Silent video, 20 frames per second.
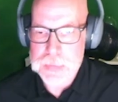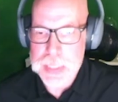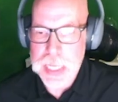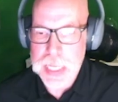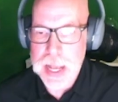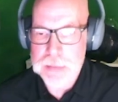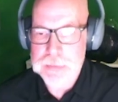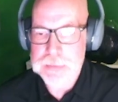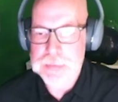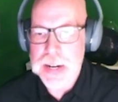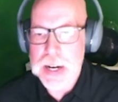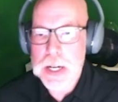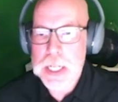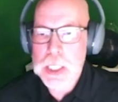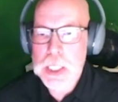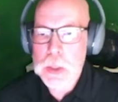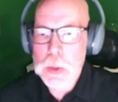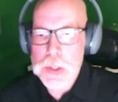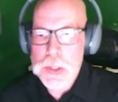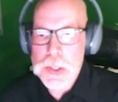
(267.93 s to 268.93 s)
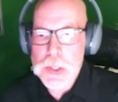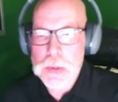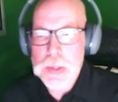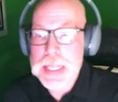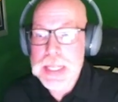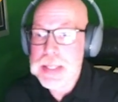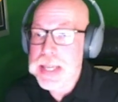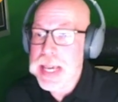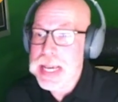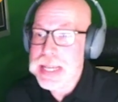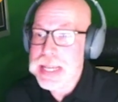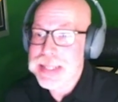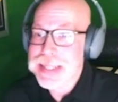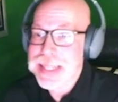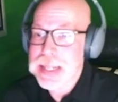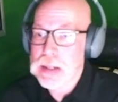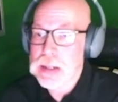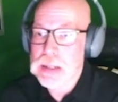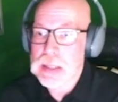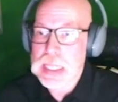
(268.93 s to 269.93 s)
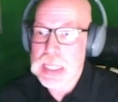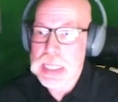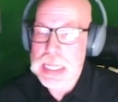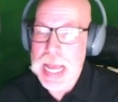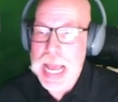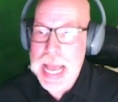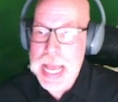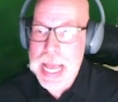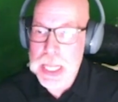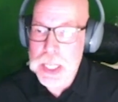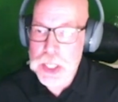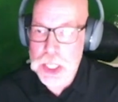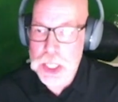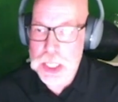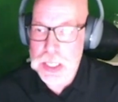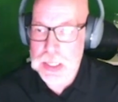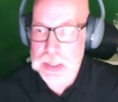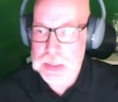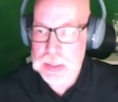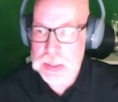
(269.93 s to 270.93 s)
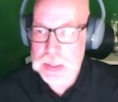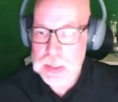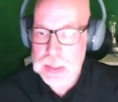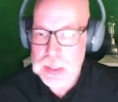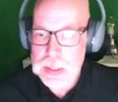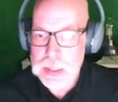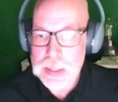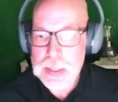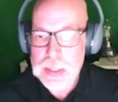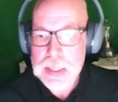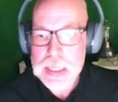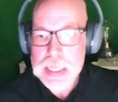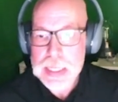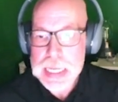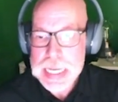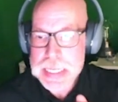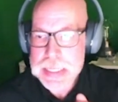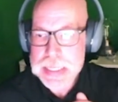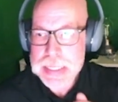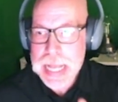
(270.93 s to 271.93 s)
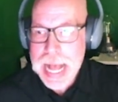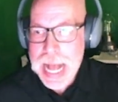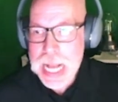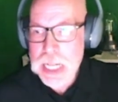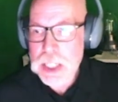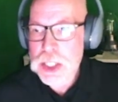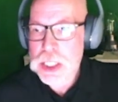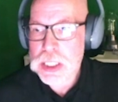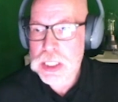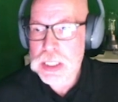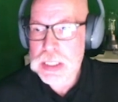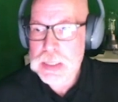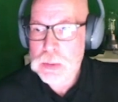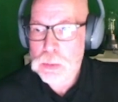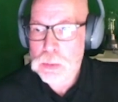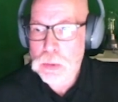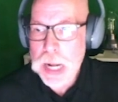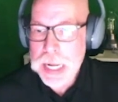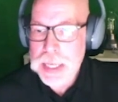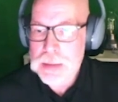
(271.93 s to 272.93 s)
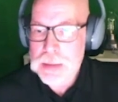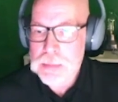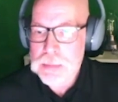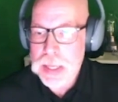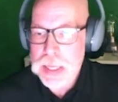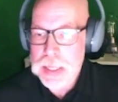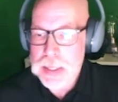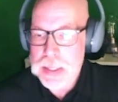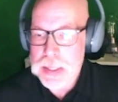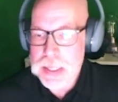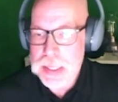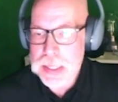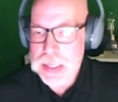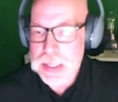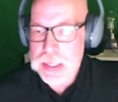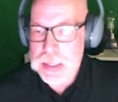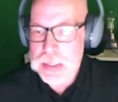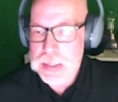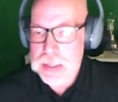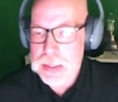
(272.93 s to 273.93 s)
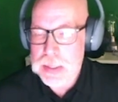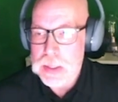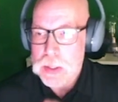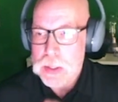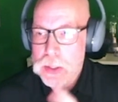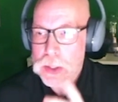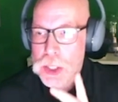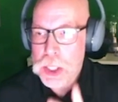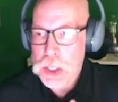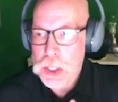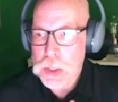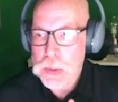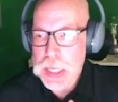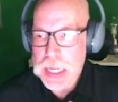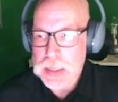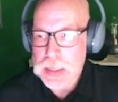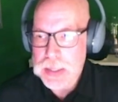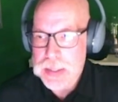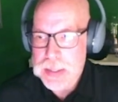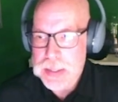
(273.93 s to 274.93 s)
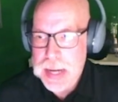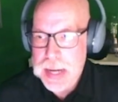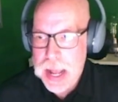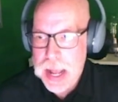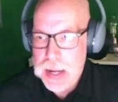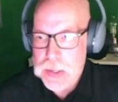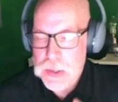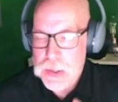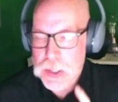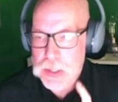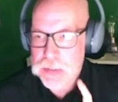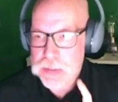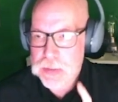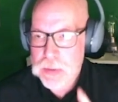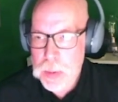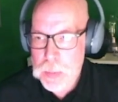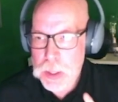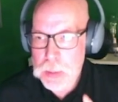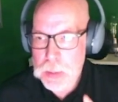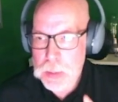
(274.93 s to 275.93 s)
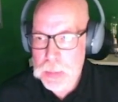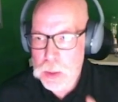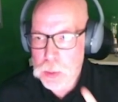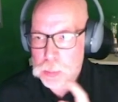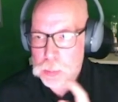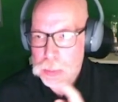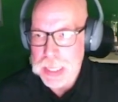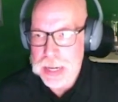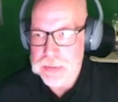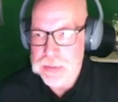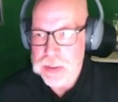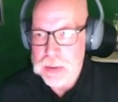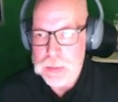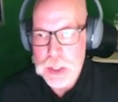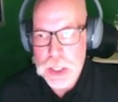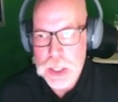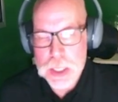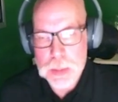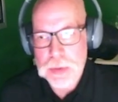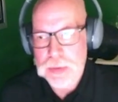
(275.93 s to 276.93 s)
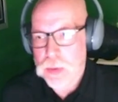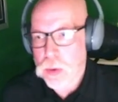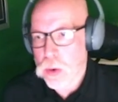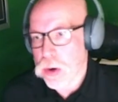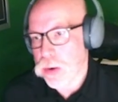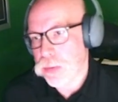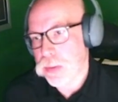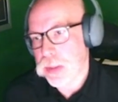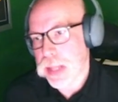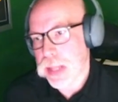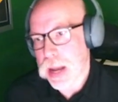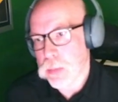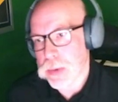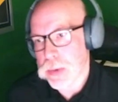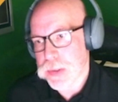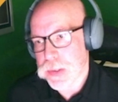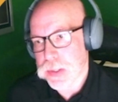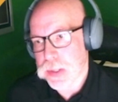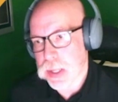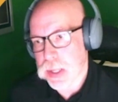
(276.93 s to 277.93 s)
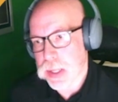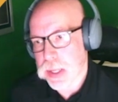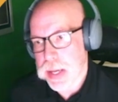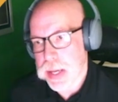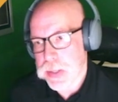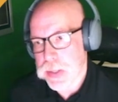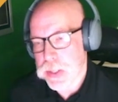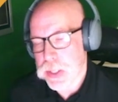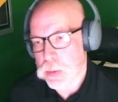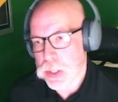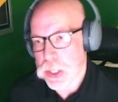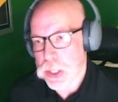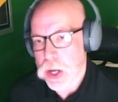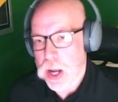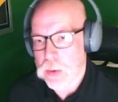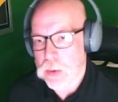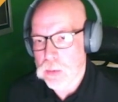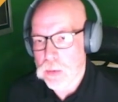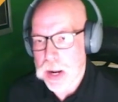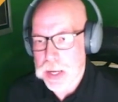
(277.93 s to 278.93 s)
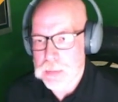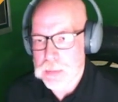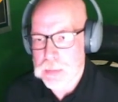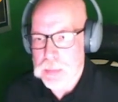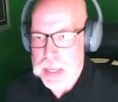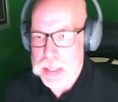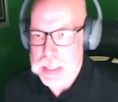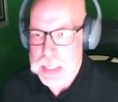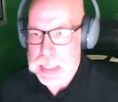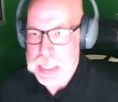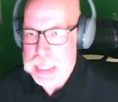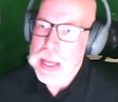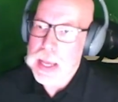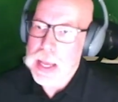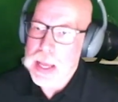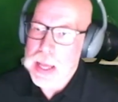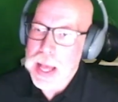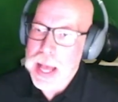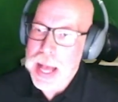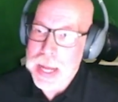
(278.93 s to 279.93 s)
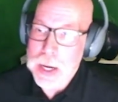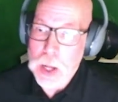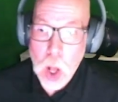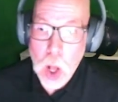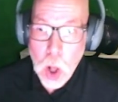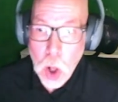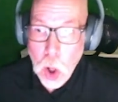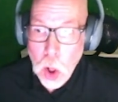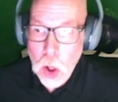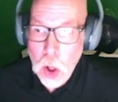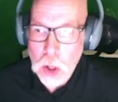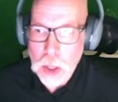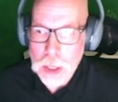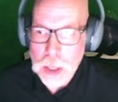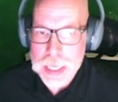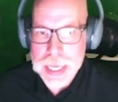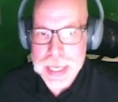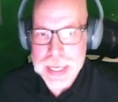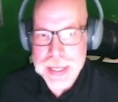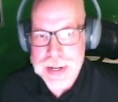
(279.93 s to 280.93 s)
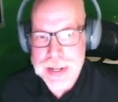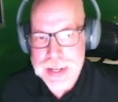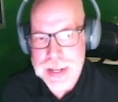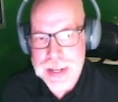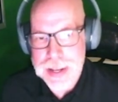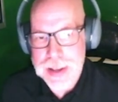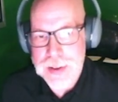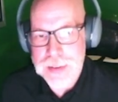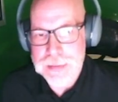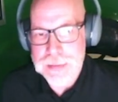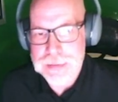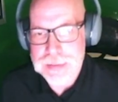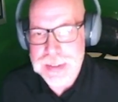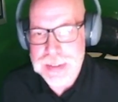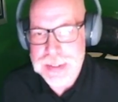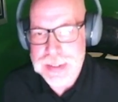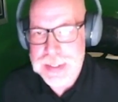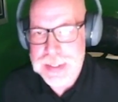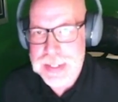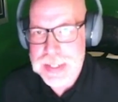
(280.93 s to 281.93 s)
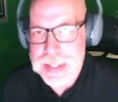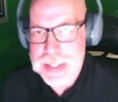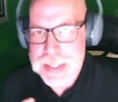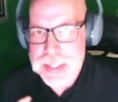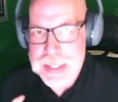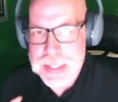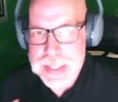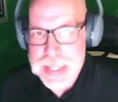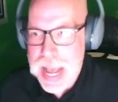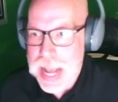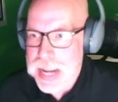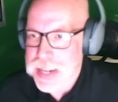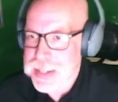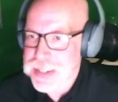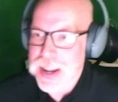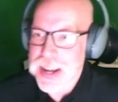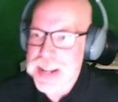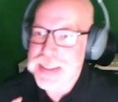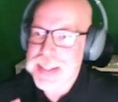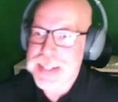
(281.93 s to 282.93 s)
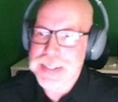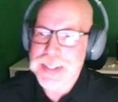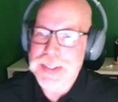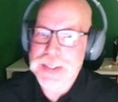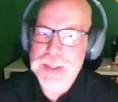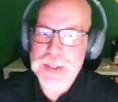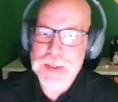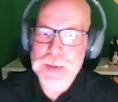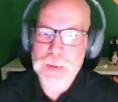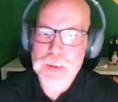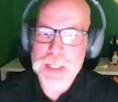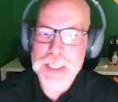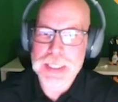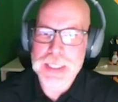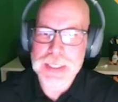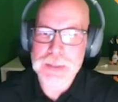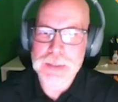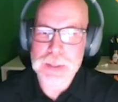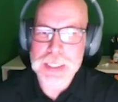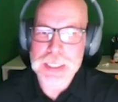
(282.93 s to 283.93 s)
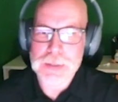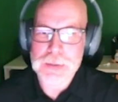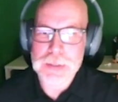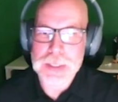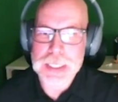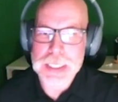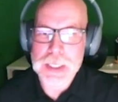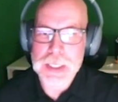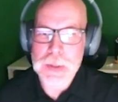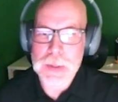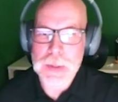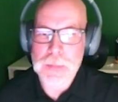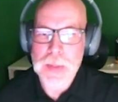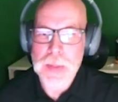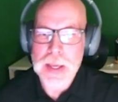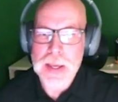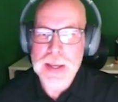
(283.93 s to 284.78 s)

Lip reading: Very cool. So in this case here, the engine is actually recommending 2 daily snacks. And if you remember the meal plan from just before, that wasn't the case. It was not recommending at all any of the snacks. I think this is really, really, really cool.